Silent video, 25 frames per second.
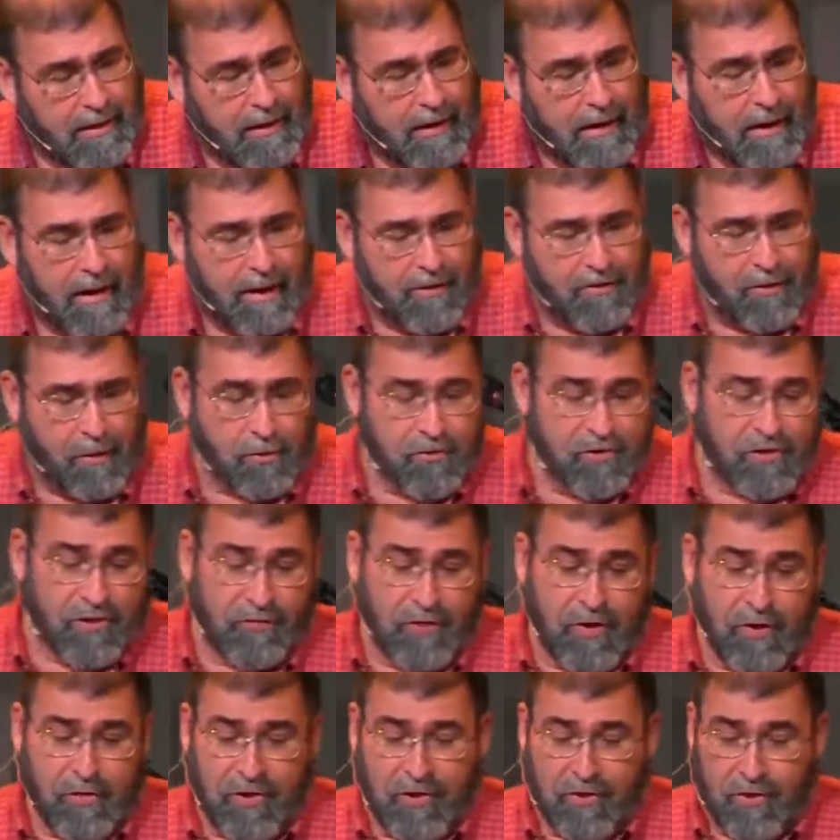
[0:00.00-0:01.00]
Those
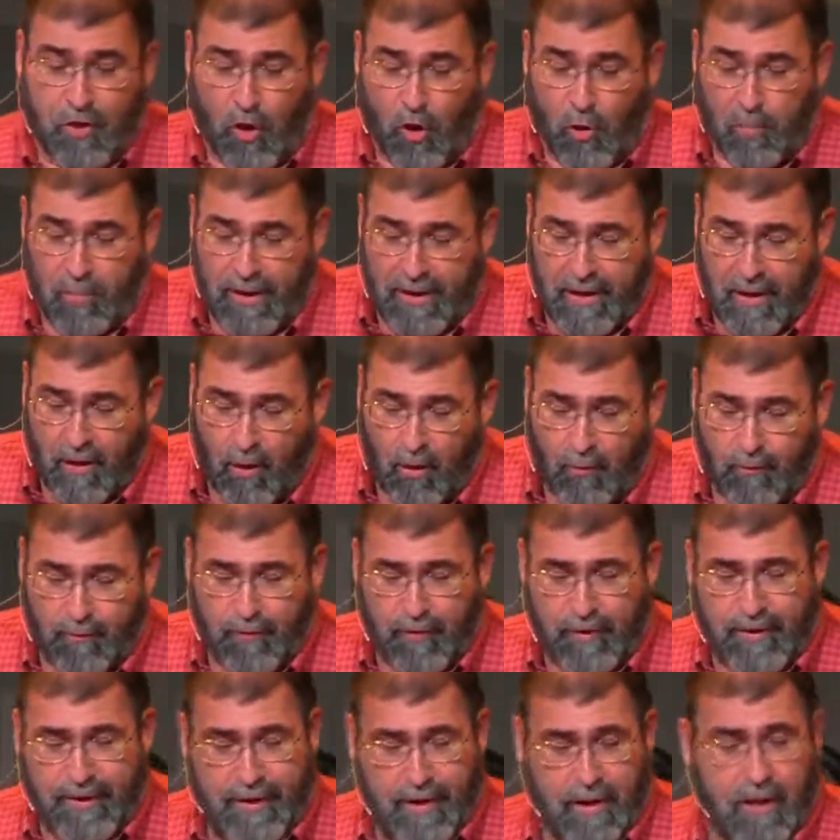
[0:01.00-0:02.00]
of you that know me
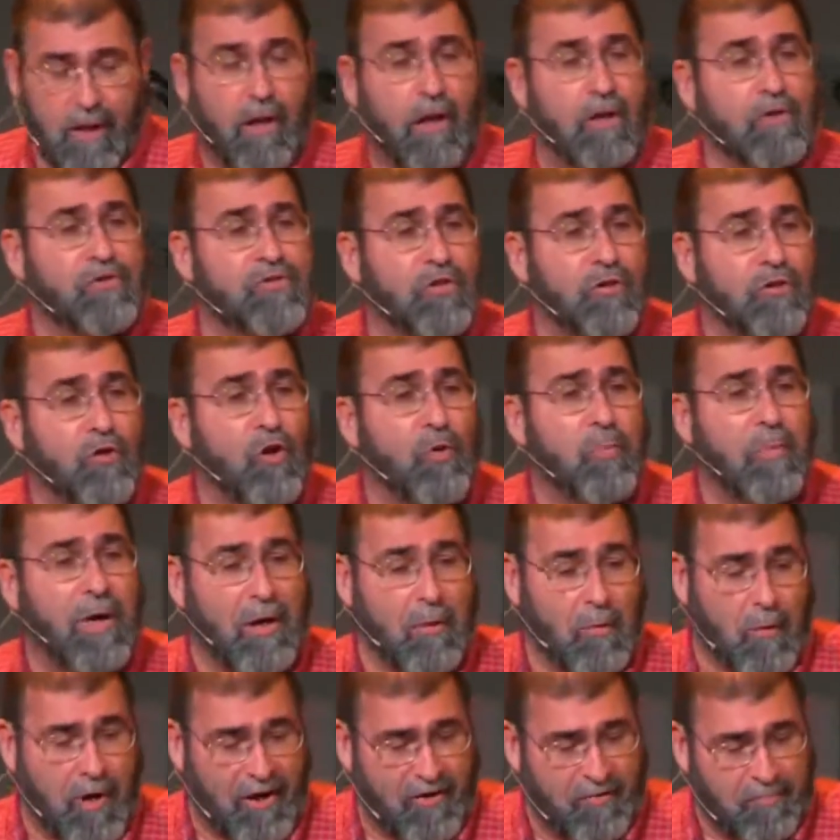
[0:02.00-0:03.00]
hopefully also know my
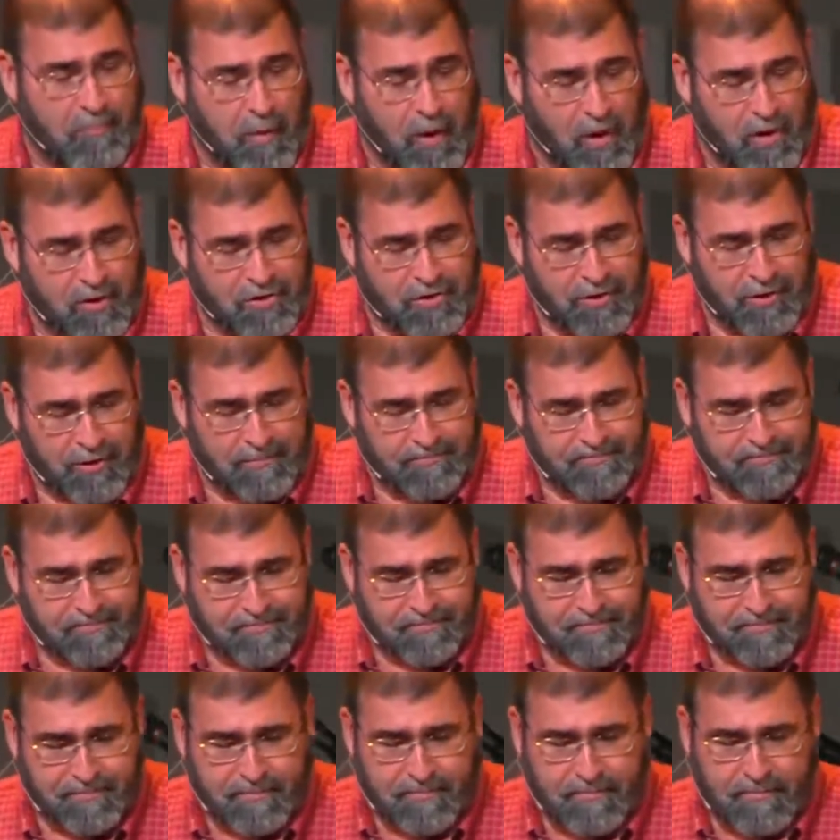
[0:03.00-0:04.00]
wife Marcia.
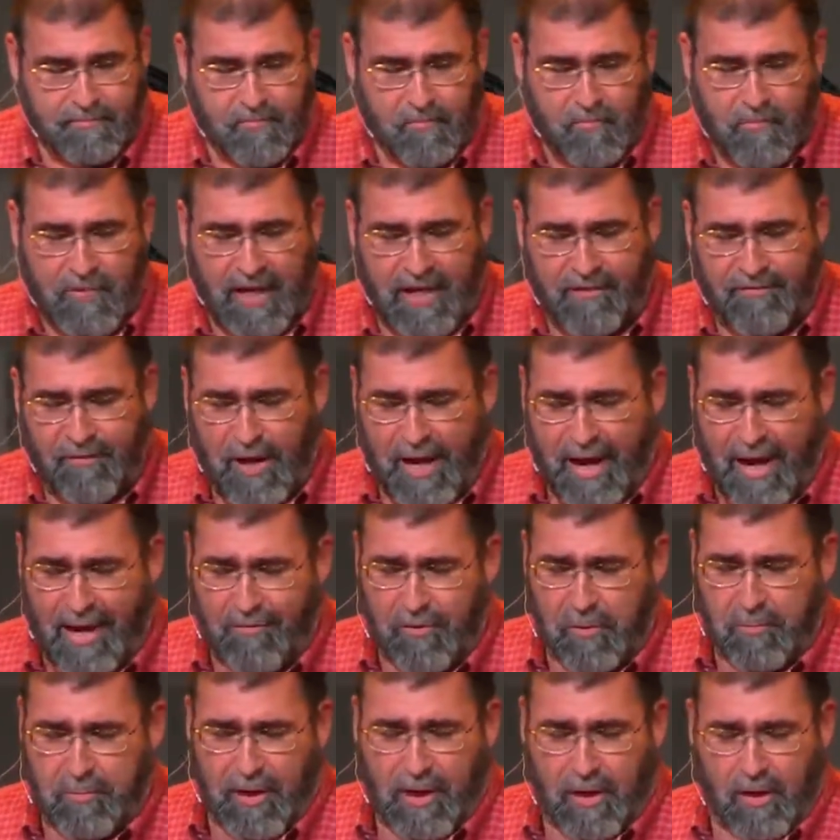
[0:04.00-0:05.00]
If you
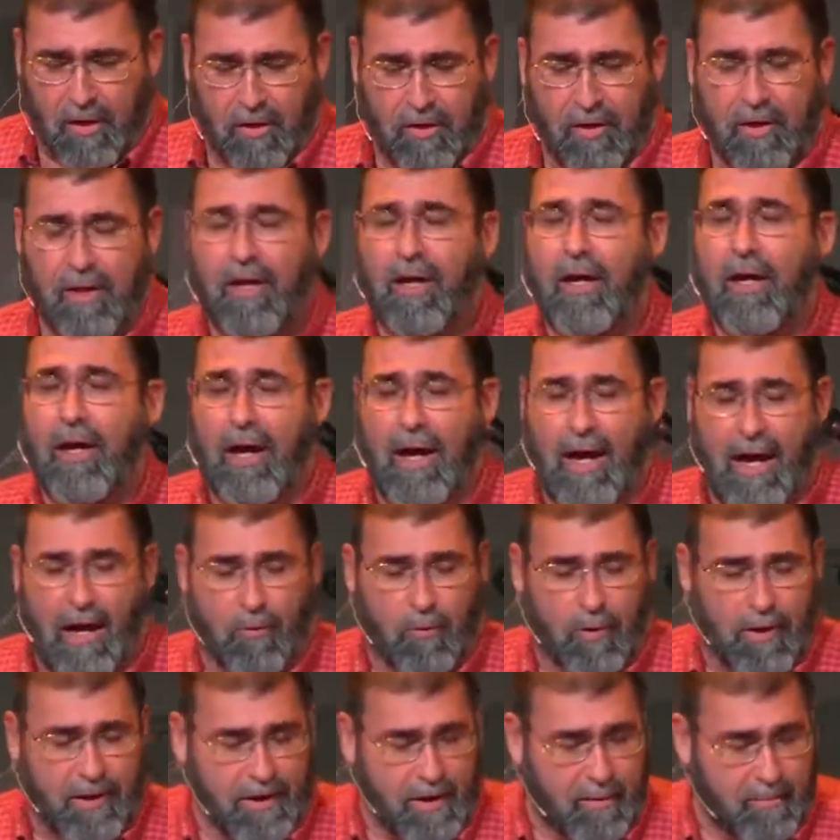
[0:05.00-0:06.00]
haven't met her, I
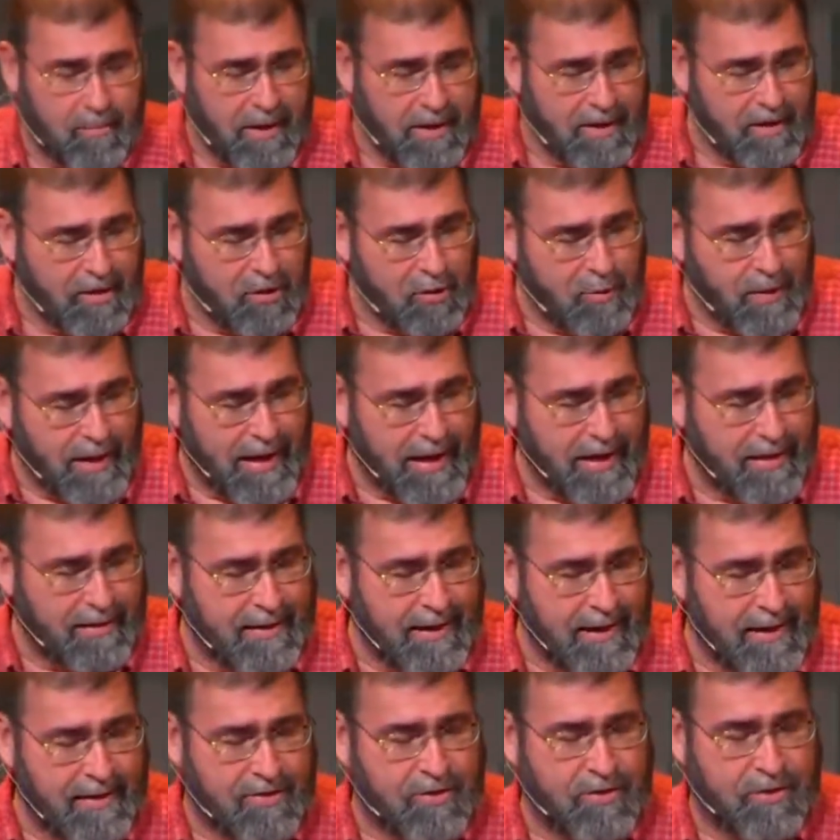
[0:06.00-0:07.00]
recommend you add
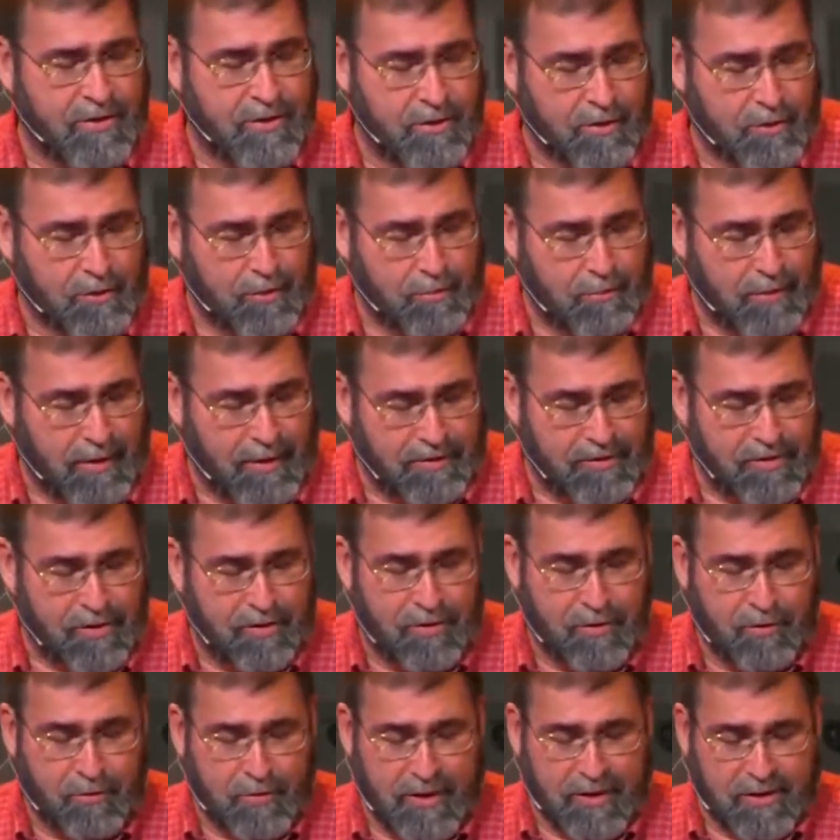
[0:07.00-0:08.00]
that to your
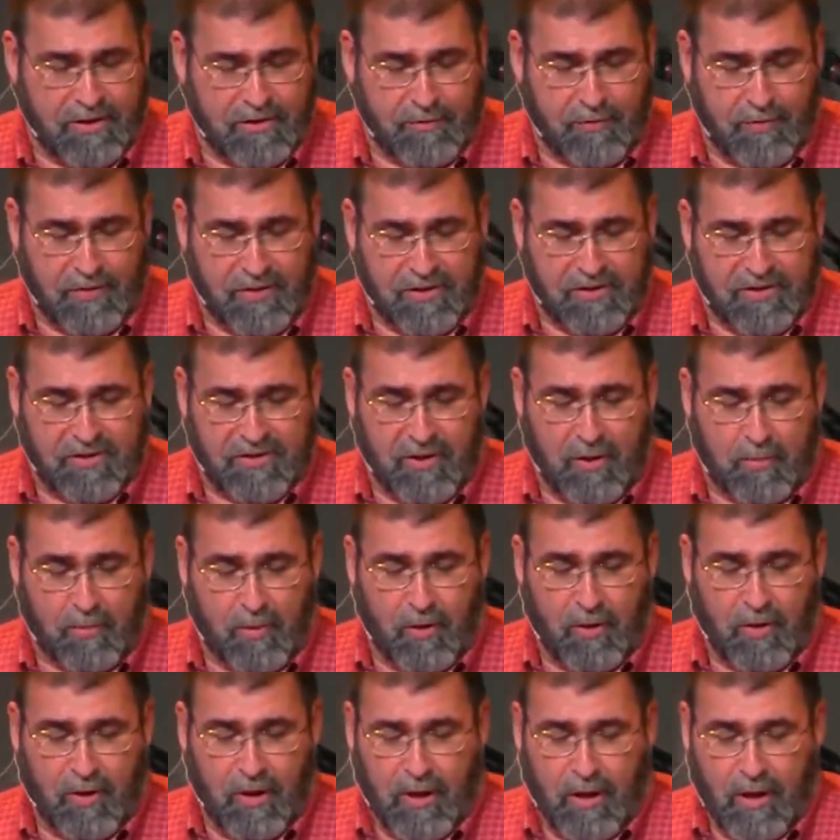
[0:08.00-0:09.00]
to-do list for this
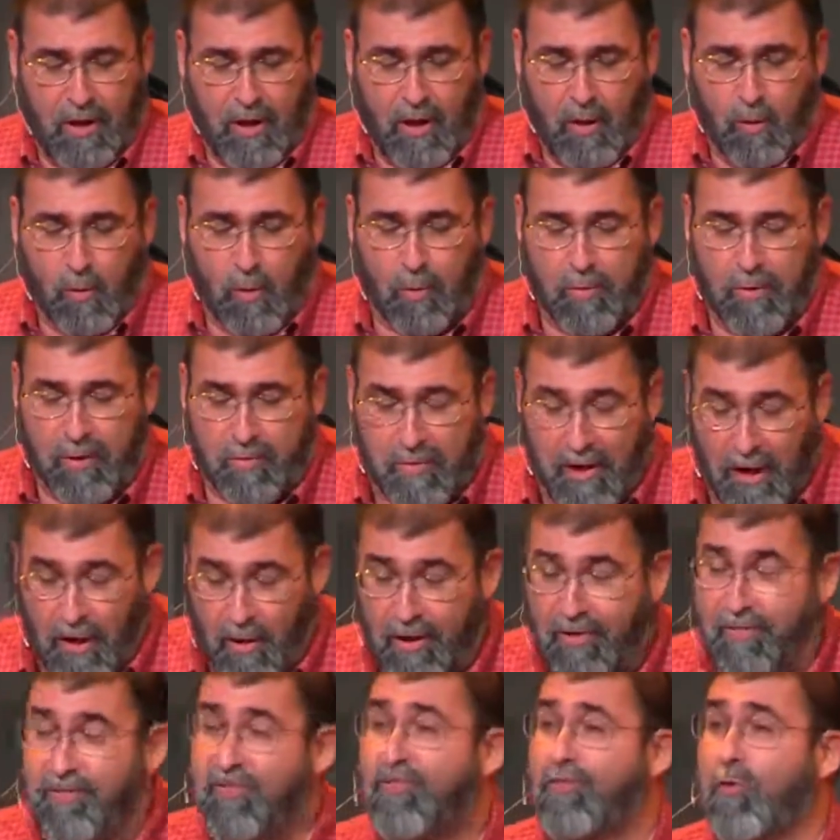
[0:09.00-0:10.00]
summer. We'll be
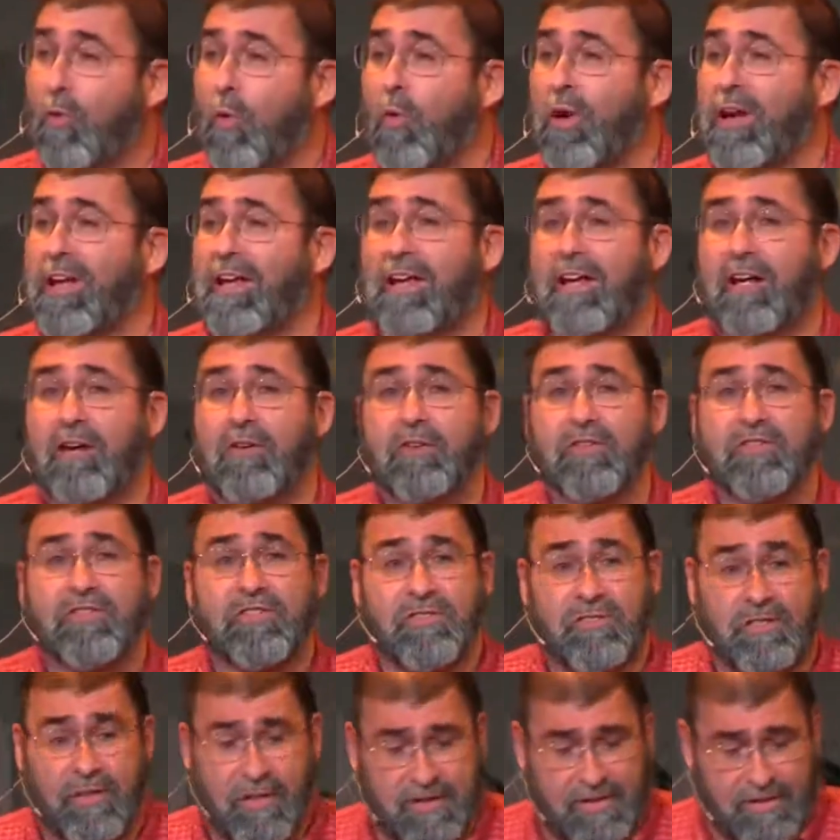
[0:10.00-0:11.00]
married 40
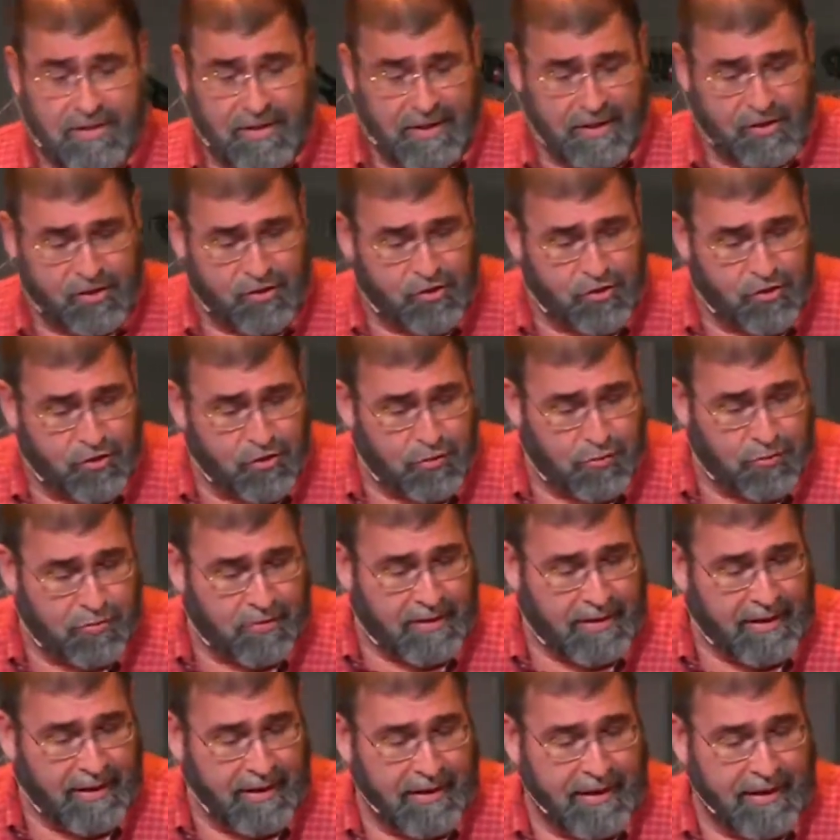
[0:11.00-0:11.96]
years this next June.